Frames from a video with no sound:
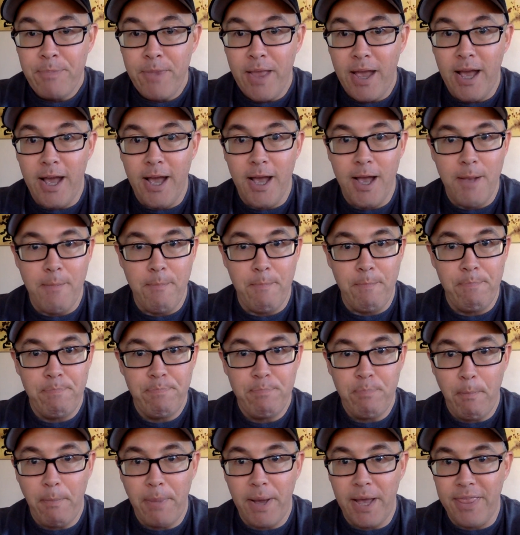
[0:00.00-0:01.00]

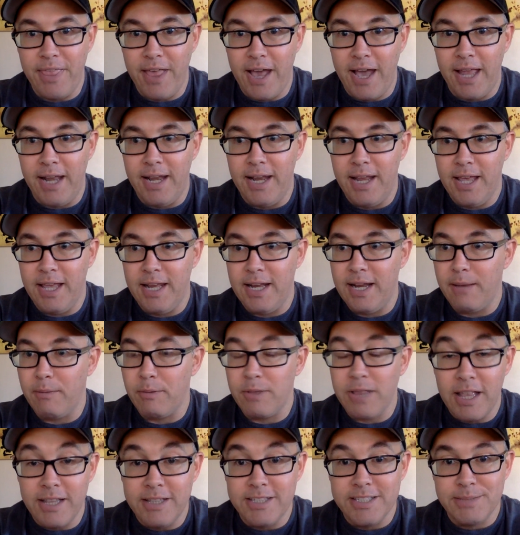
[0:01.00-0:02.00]
by that, and I'm
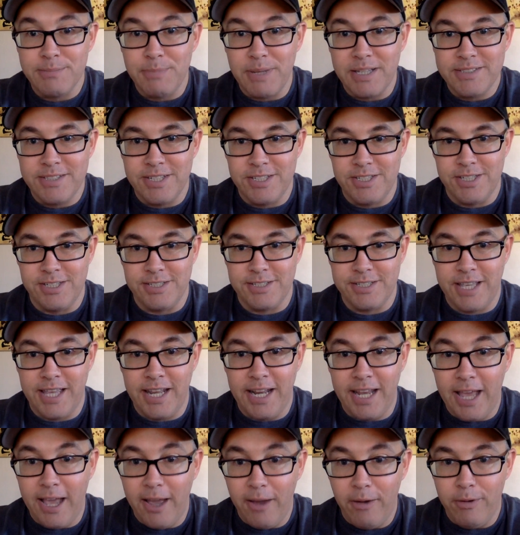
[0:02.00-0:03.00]
glad this message is
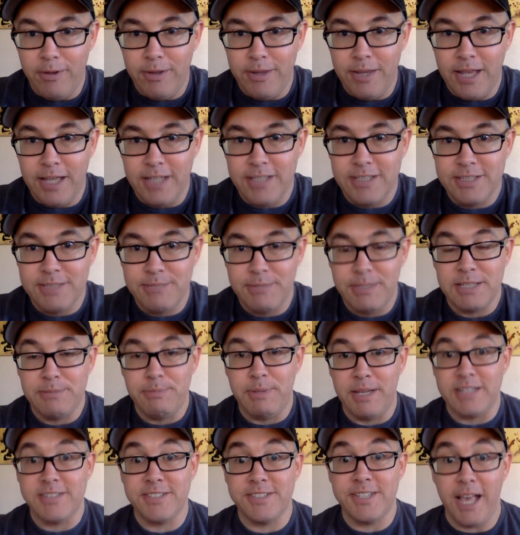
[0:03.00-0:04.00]
getting out, and that just makes
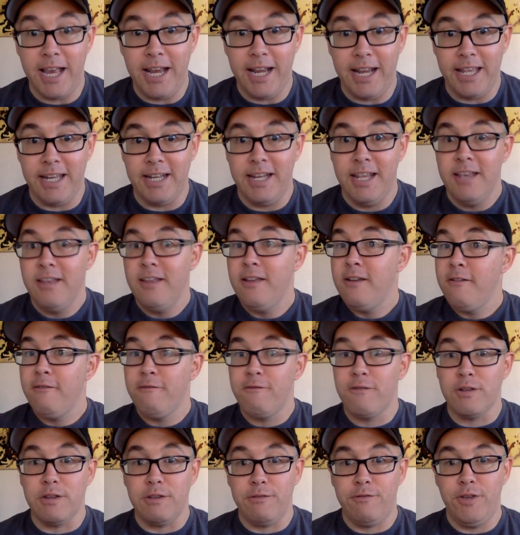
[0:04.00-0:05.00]
me excited
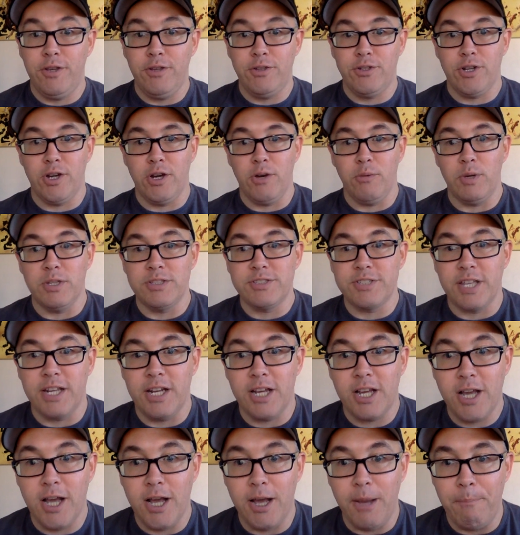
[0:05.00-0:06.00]
for the future and what's
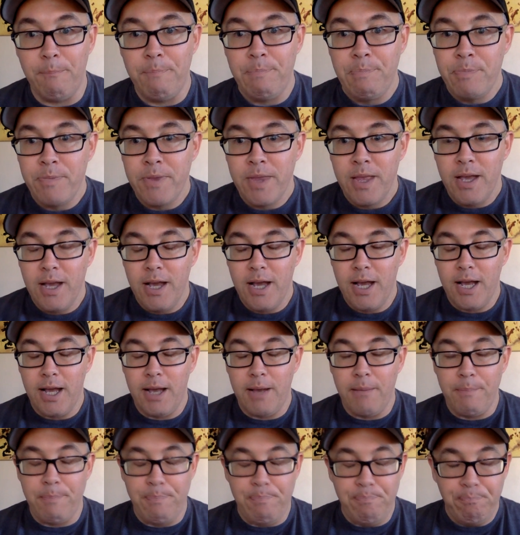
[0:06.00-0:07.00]
going to come.
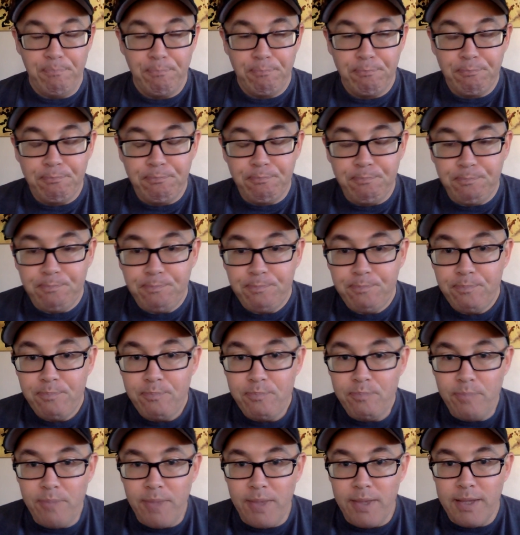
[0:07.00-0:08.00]
Um,
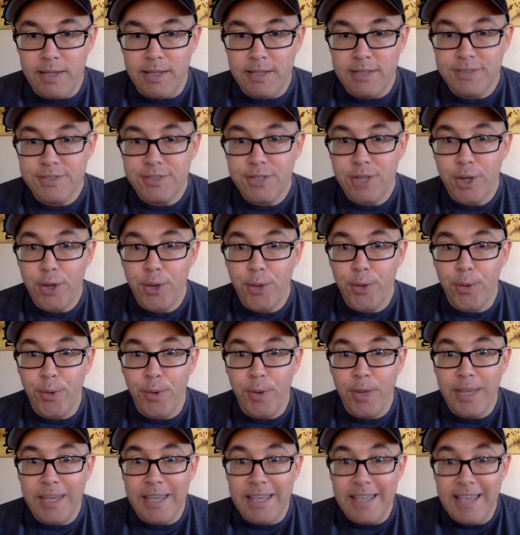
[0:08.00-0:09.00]

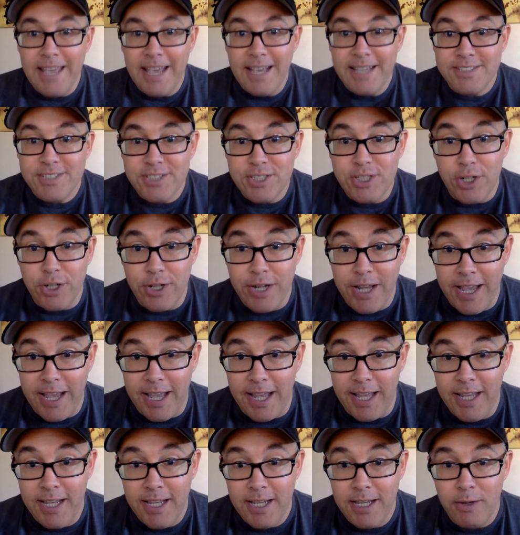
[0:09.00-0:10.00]
so,
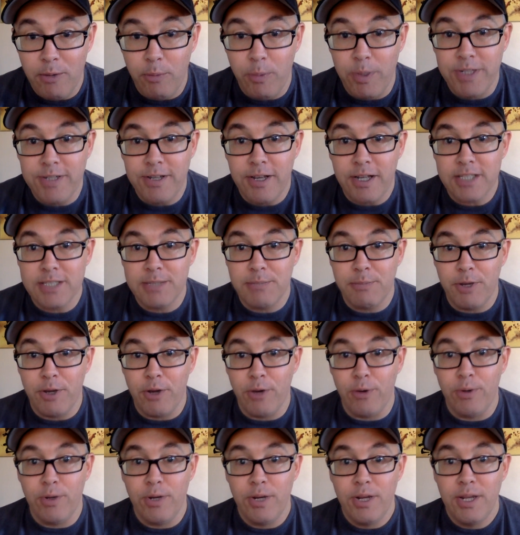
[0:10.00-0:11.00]
yesterday we talked
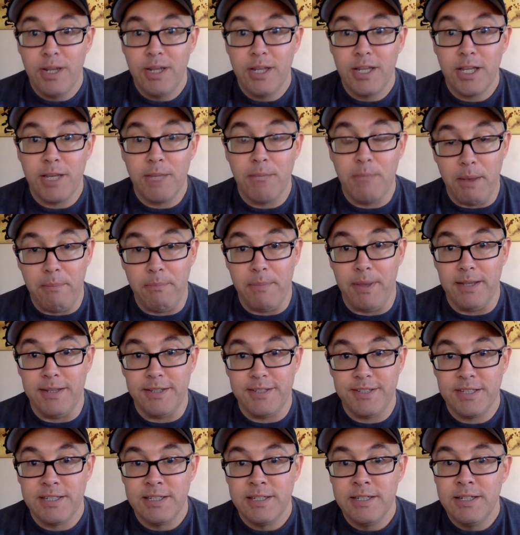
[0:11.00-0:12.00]
about
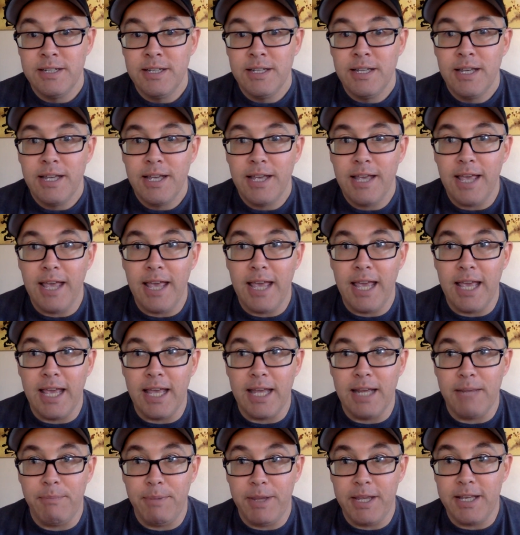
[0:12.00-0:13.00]
commitment,
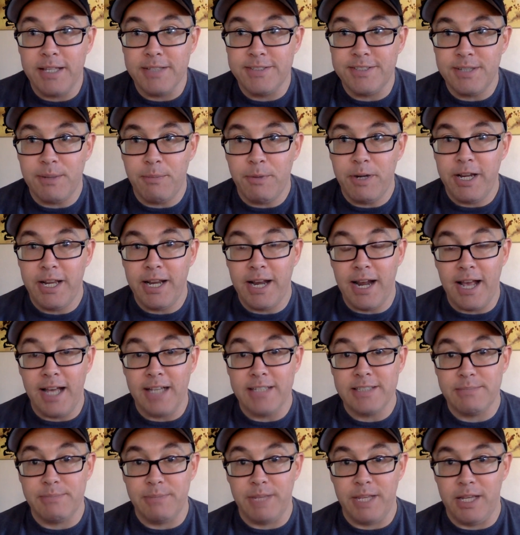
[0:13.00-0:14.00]
and because someone had
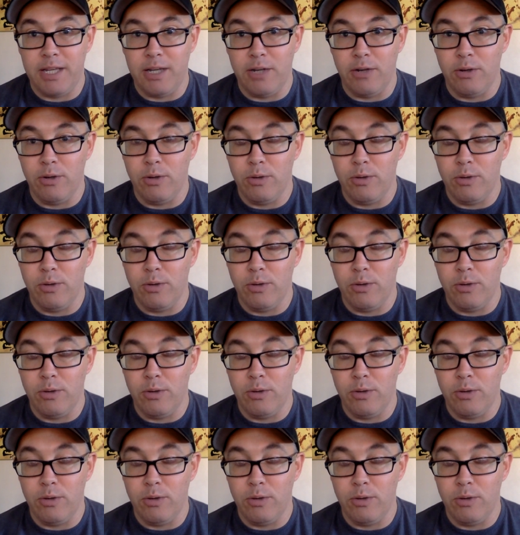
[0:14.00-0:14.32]
asked me,